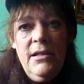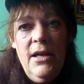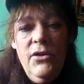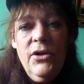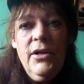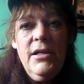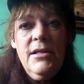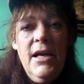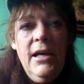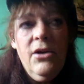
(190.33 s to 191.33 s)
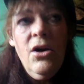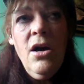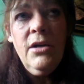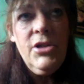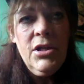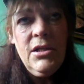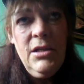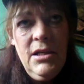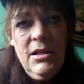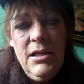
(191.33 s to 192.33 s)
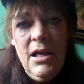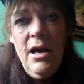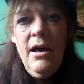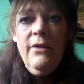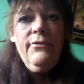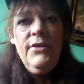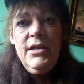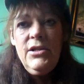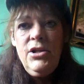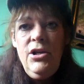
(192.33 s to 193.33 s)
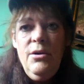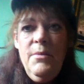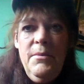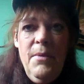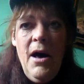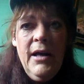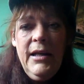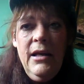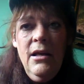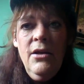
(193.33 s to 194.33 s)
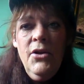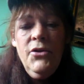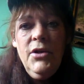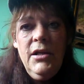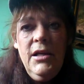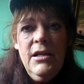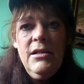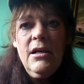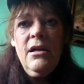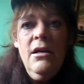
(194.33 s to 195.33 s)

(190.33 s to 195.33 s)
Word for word: And there is a consciousness of this human body that is a